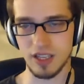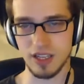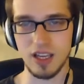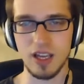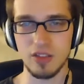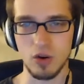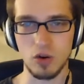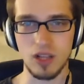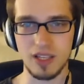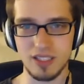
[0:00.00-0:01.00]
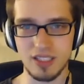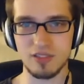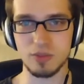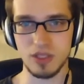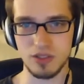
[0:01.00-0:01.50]
Like, the whole idea
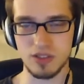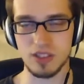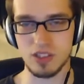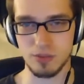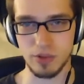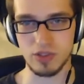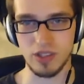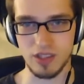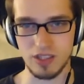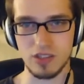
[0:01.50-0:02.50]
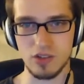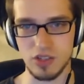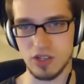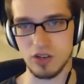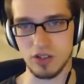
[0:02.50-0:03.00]
of Pinterest is to post the things that you
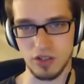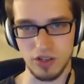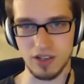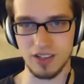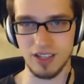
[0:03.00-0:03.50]
think are good.